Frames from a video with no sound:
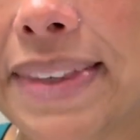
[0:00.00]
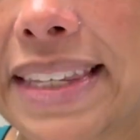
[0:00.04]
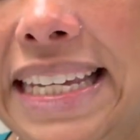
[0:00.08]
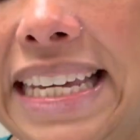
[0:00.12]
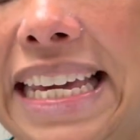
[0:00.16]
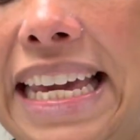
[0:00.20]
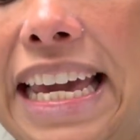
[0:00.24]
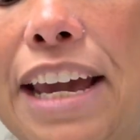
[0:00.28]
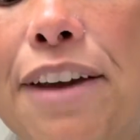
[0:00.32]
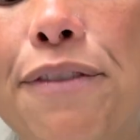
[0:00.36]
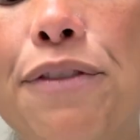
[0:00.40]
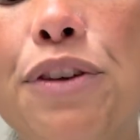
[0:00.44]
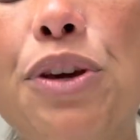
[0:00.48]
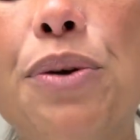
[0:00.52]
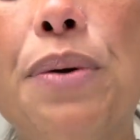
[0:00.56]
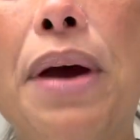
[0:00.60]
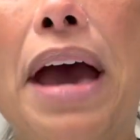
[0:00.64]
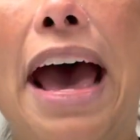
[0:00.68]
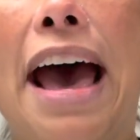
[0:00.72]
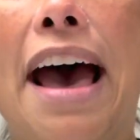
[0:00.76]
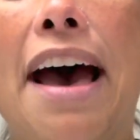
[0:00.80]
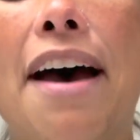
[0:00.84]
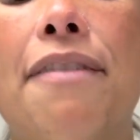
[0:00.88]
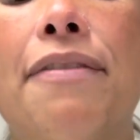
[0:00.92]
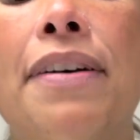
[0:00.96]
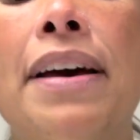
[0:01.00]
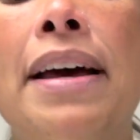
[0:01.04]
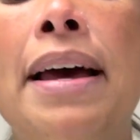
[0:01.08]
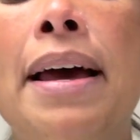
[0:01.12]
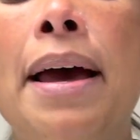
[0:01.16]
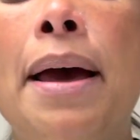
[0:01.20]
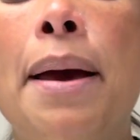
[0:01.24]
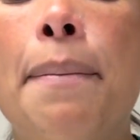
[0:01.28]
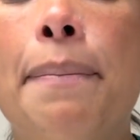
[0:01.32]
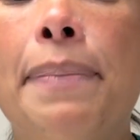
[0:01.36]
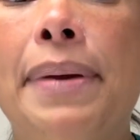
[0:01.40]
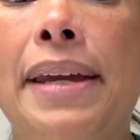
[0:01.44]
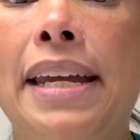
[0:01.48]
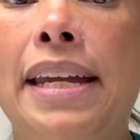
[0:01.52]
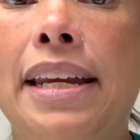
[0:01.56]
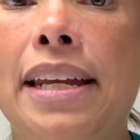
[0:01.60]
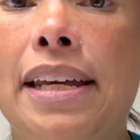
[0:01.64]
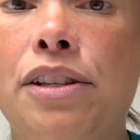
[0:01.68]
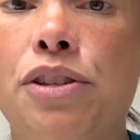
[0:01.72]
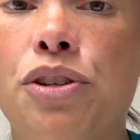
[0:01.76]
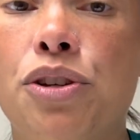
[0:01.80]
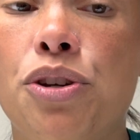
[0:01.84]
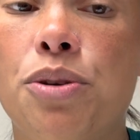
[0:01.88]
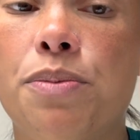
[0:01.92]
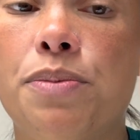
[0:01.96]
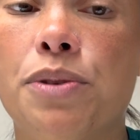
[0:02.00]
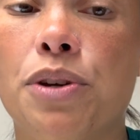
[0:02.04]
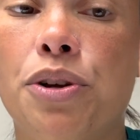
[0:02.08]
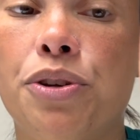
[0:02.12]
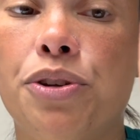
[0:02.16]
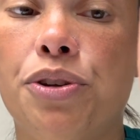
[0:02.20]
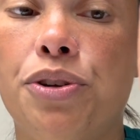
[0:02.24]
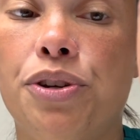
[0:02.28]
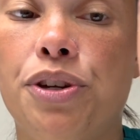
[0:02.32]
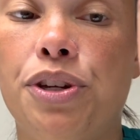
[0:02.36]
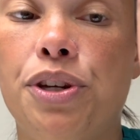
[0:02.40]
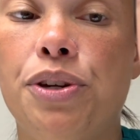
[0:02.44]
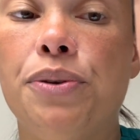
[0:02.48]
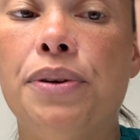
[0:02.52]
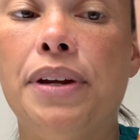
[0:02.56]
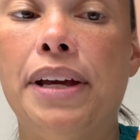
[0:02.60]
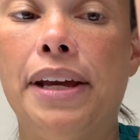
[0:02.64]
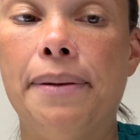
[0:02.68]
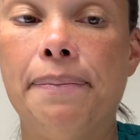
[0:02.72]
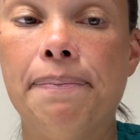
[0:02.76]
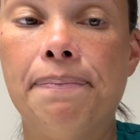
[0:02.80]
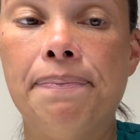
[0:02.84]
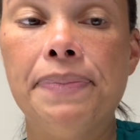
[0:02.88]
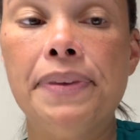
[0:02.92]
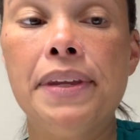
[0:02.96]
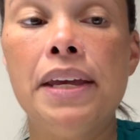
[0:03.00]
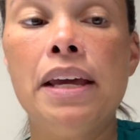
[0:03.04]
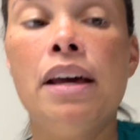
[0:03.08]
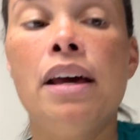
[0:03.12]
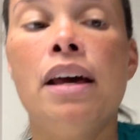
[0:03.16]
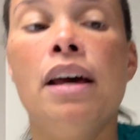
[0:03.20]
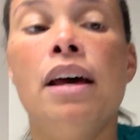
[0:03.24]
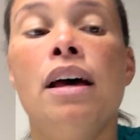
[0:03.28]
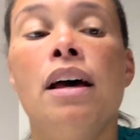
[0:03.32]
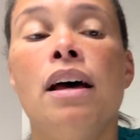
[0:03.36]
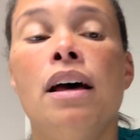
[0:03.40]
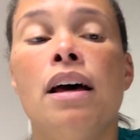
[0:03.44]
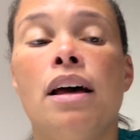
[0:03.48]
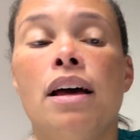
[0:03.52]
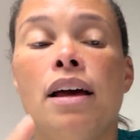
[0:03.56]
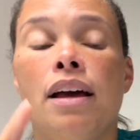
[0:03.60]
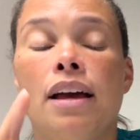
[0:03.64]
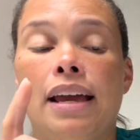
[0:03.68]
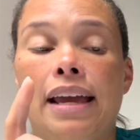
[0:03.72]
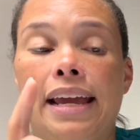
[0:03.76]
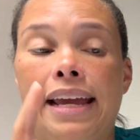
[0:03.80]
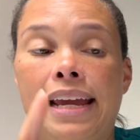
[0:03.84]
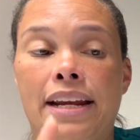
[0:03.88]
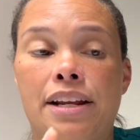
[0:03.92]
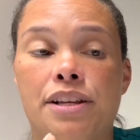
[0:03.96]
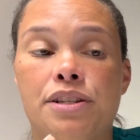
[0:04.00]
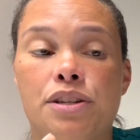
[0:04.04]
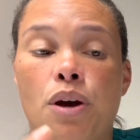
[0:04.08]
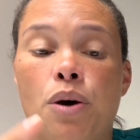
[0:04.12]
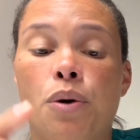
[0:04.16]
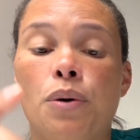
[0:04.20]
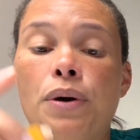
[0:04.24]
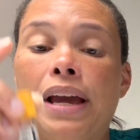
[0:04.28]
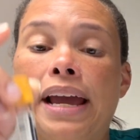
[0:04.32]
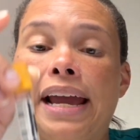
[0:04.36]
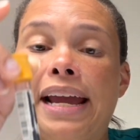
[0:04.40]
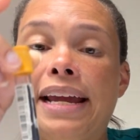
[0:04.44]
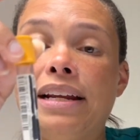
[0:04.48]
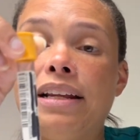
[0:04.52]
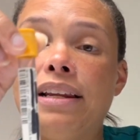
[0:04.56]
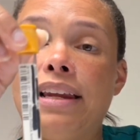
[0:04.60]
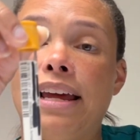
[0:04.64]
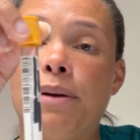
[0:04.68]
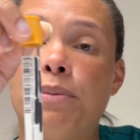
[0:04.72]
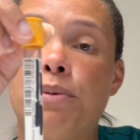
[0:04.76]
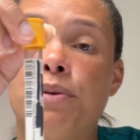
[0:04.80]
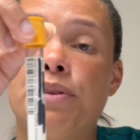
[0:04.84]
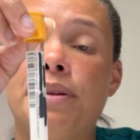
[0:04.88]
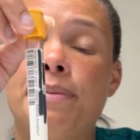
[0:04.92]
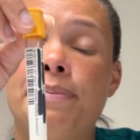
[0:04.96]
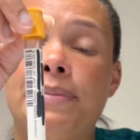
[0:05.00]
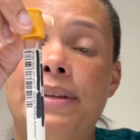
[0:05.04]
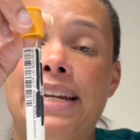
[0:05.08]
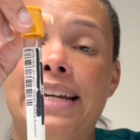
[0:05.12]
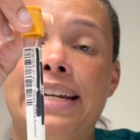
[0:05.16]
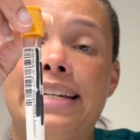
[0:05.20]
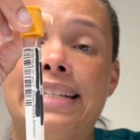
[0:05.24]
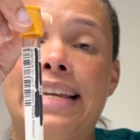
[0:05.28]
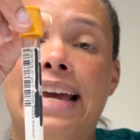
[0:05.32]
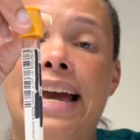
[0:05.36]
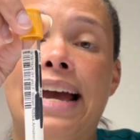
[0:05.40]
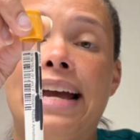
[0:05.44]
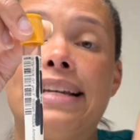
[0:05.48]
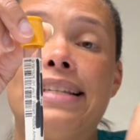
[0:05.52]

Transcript: If you have PD tubes on your unit, it is okay to label them the exact